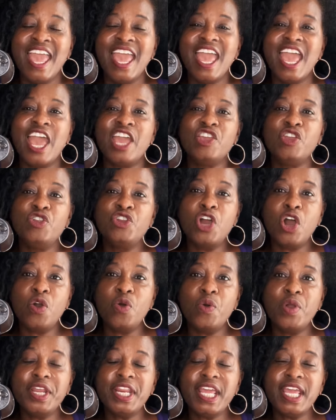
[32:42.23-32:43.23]
And you know
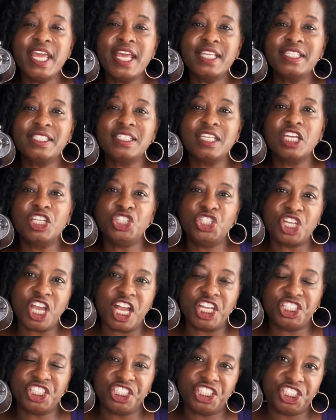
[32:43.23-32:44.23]
who it is?
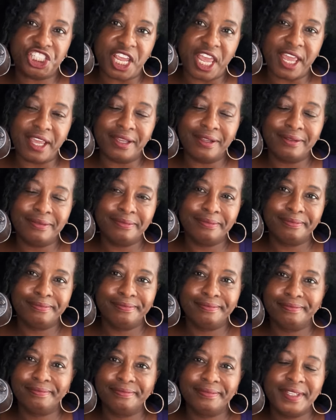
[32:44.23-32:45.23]
Josh and Shay.
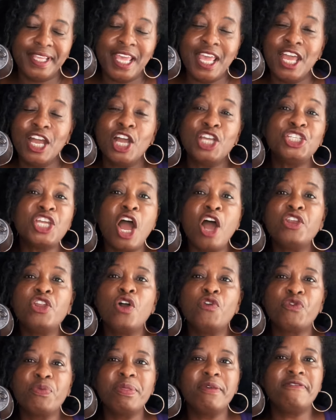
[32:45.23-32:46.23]
Because y'all
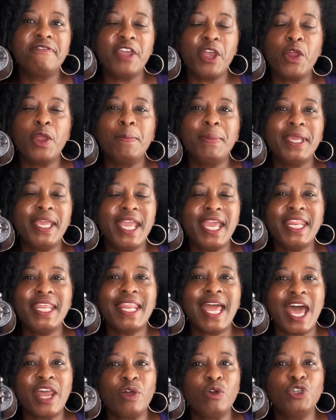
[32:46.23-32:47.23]
know from the very beginning,
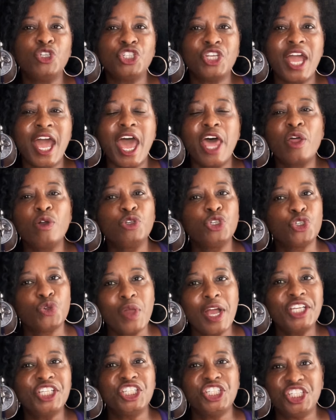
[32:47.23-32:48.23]
I don't, I don't
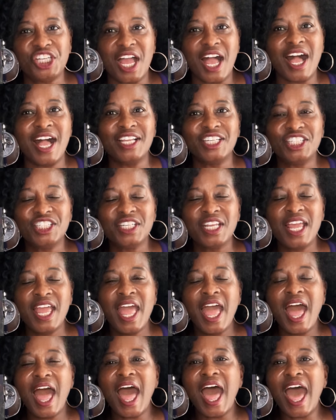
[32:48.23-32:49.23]
trust Josh.
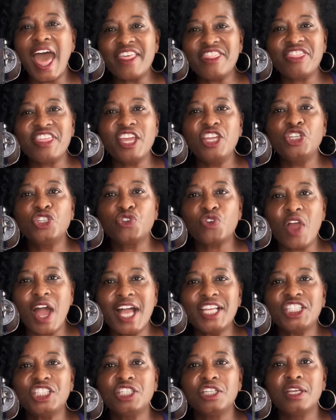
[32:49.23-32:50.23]
I think
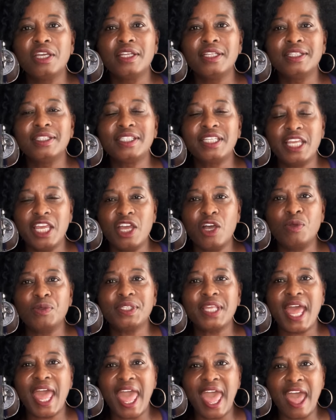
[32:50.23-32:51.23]
Josh
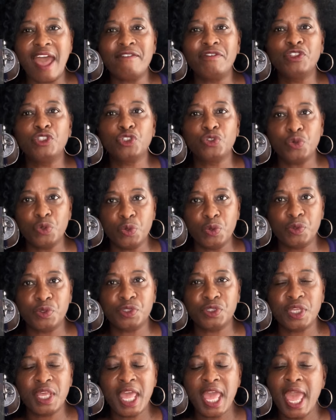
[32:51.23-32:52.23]
tells half truths.